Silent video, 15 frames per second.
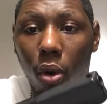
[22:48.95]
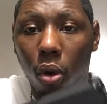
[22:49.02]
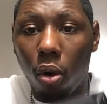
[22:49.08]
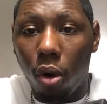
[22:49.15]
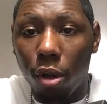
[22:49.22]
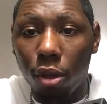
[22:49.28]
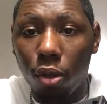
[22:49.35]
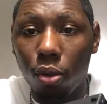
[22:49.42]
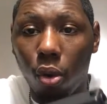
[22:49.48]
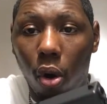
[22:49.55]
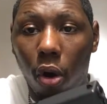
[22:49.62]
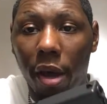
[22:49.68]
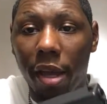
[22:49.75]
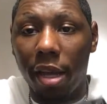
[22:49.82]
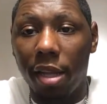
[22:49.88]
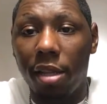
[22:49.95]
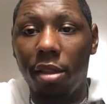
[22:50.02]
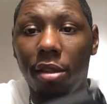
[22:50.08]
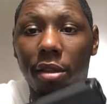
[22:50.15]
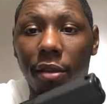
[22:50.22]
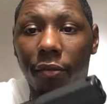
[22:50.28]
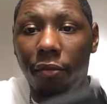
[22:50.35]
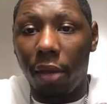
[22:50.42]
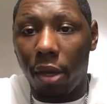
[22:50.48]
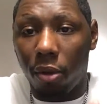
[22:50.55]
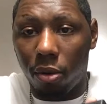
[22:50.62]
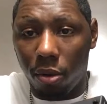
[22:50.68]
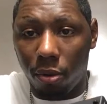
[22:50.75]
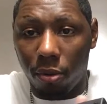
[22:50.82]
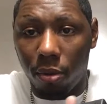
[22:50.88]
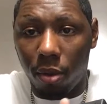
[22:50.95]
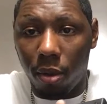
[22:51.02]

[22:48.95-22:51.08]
on you or in the vehicle.